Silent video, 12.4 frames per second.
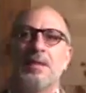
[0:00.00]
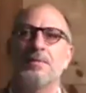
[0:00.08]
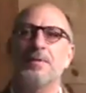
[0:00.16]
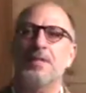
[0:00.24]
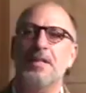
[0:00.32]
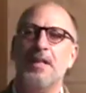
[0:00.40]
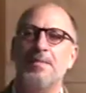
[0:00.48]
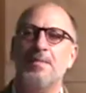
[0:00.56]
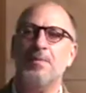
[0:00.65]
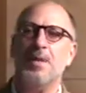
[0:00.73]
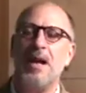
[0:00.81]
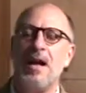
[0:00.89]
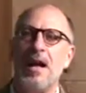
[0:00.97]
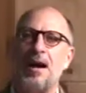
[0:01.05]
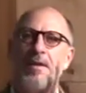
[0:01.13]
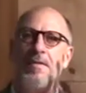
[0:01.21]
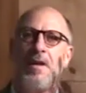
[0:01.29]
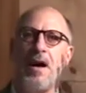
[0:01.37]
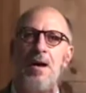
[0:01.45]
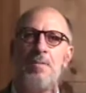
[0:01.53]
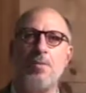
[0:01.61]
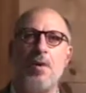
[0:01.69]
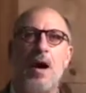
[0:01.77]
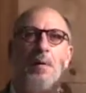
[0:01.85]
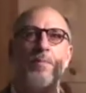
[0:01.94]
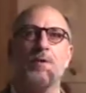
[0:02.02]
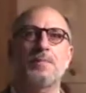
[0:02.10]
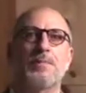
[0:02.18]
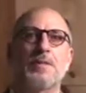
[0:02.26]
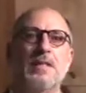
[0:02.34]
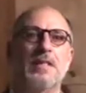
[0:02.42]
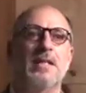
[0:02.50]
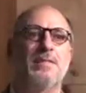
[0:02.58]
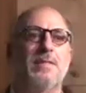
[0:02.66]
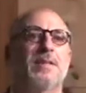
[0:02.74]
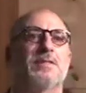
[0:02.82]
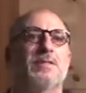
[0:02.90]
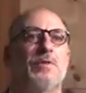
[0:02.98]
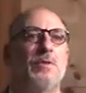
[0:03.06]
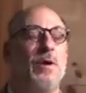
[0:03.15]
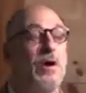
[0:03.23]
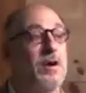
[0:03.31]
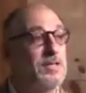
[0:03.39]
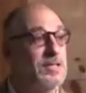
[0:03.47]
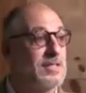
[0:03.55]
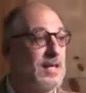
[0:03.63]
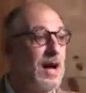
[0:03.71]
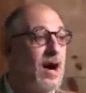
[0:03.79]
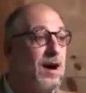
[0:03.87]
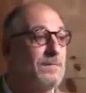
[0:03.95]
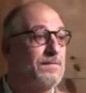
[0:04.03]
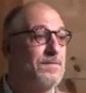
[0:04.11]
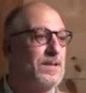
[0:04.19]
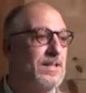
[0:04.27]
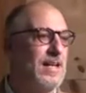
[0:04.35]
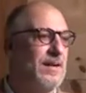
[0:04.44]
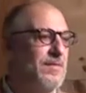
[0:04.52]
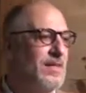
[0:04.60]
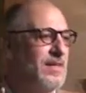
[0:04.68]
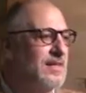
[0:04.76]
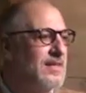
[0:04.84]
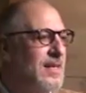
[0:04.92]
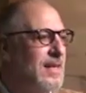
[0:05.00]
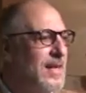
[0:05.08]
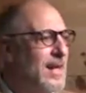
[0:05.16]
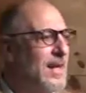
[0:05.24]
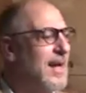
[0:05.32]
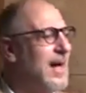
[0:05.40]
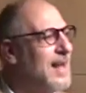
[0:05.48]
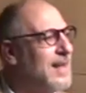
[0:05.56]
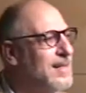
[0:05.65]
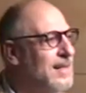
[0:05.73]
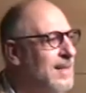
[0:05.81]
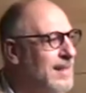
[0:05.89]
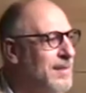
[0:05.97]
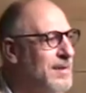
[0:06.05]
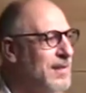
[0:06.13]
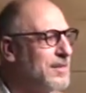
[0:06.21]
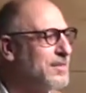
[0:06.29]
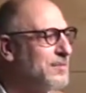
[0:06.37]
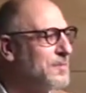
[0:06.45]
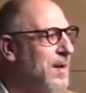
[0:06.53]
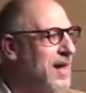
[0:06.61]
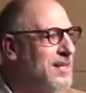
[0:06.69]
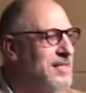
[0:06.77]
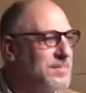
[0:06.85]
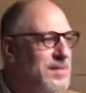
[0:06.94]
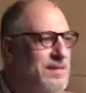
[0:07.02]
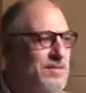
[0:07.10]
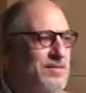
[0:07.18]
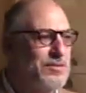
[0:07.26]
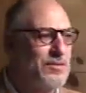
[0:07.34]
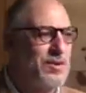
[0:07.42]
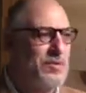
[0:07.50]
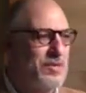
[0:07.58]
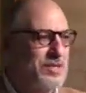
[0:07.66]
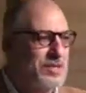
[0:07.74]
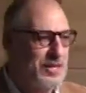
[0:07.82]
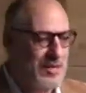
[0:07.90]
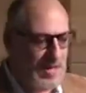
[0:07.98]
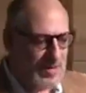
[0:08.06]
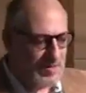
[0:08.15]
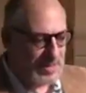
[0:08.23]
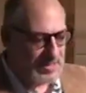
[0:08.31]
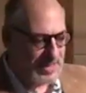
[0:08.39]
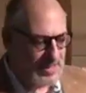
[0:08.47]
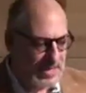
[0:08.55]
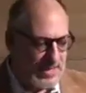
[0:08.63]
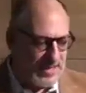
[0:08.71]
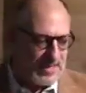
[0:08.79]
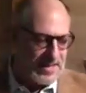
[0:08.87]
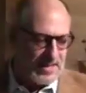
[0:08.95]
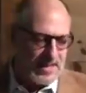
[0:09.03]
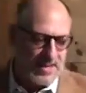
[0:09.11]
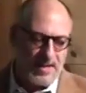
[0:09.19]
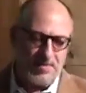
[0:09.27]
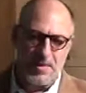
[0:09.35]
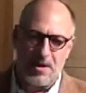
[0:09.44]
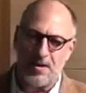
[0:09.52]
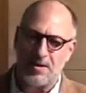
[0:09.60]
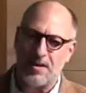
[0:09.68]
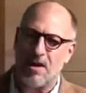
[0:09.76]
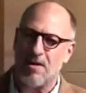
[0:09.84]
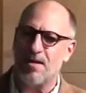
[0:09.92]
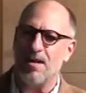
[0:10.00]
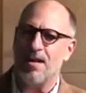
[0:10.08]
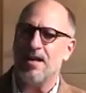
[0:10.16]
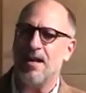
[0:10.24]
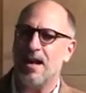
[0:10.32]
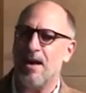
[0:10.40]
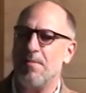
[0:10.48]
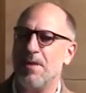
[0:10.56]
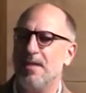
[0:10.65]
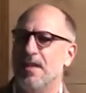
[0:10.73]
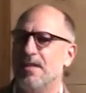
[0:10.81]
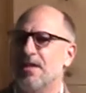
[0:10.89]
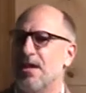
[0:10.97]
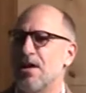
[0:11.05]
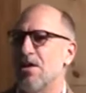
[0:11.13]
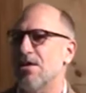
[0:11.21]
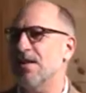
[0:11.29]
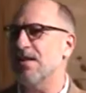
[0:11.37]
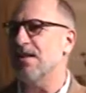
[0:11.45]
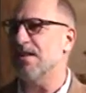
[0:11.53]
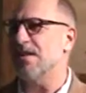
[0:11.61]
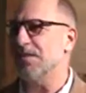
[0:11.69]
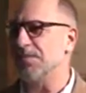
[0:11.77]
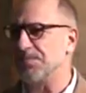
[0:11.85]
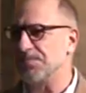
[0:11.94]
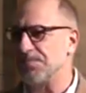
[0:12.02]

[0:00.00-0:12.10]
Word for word: Forgive when I have a problem with forgiveness, or I should say unforgiveness. It, it, it reminds me of a story we were sharing on Wednesday night about gardening. How many like to garden here?